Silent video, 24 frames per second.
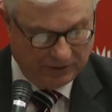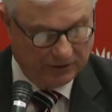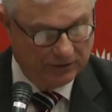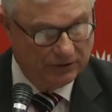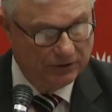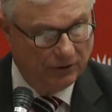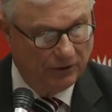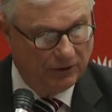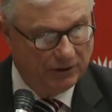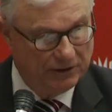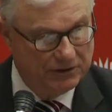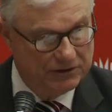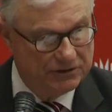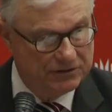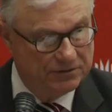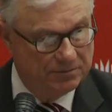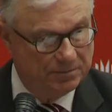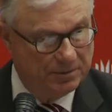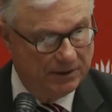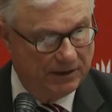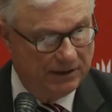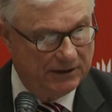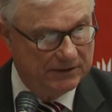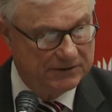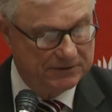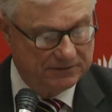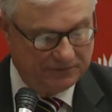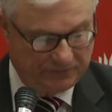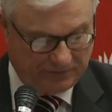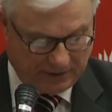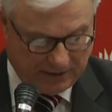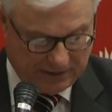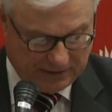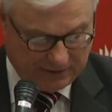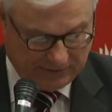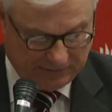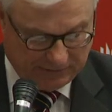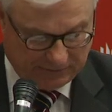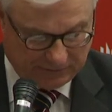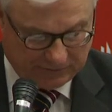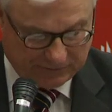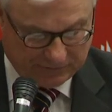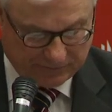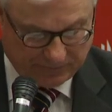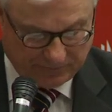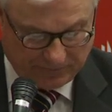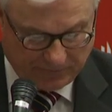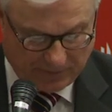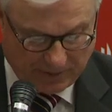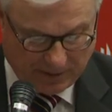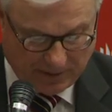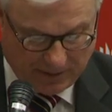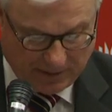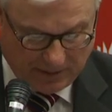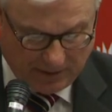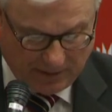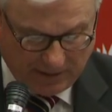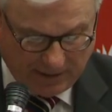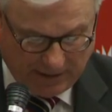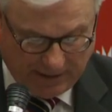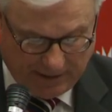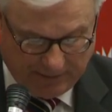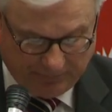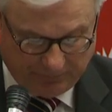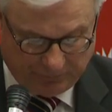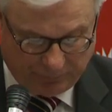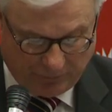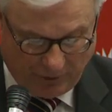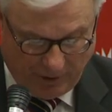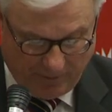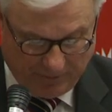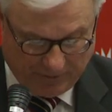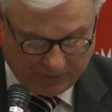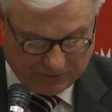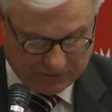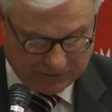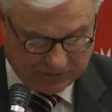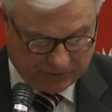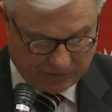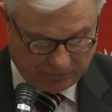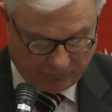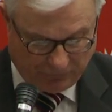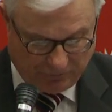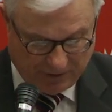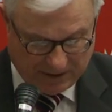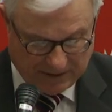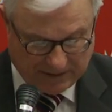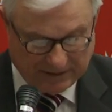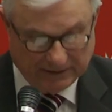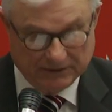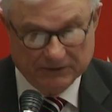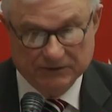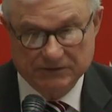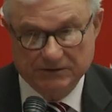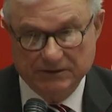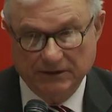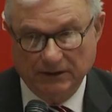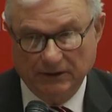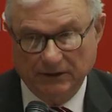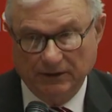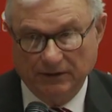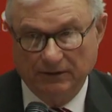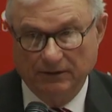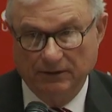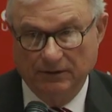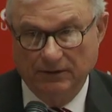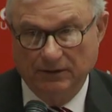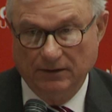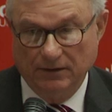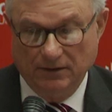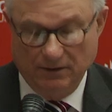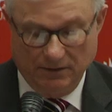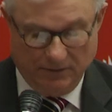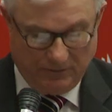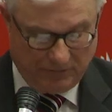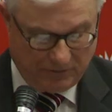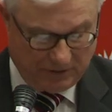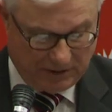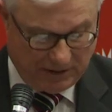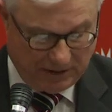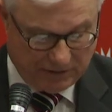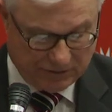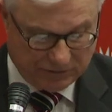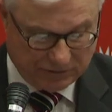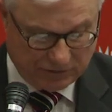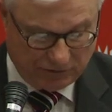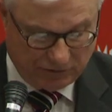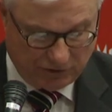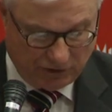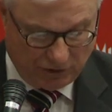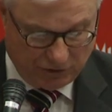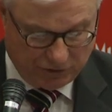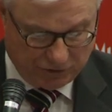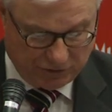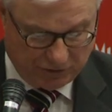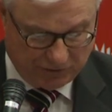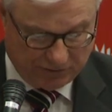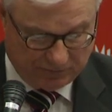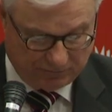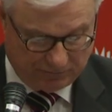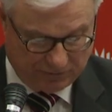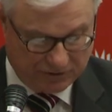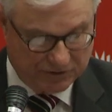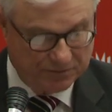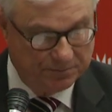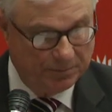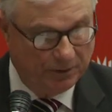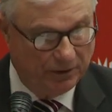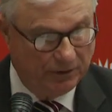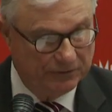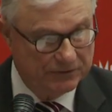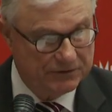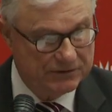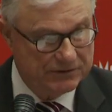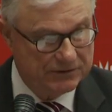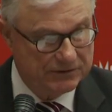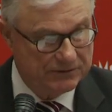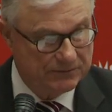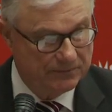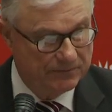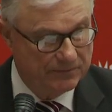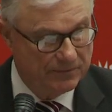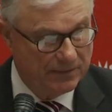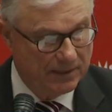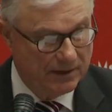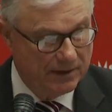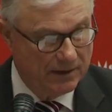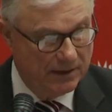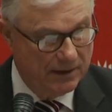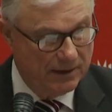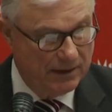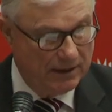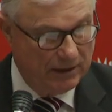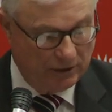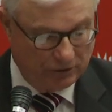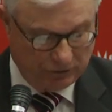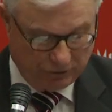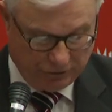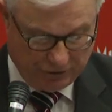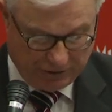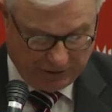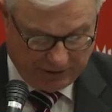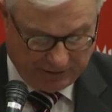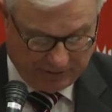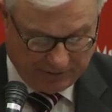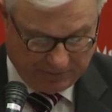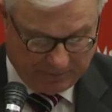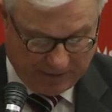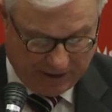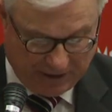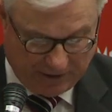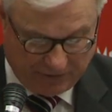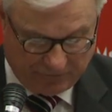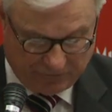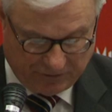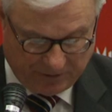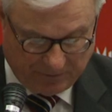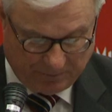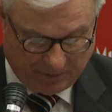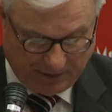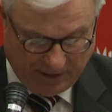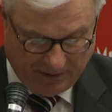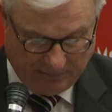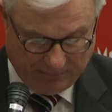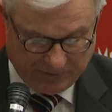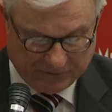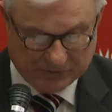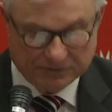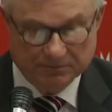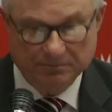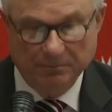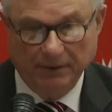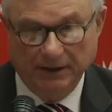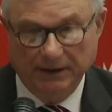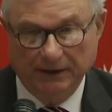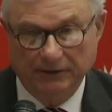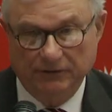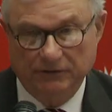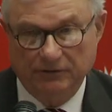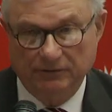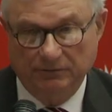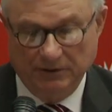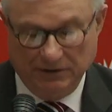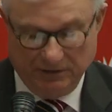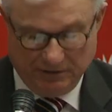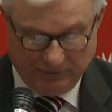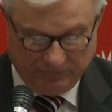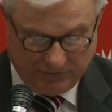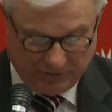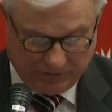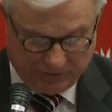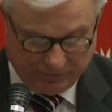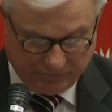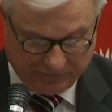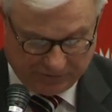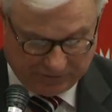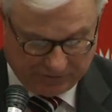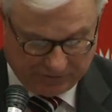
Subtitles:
acknowledged past failures and promised to reconsider the institution's response, including the monetary payments made to individual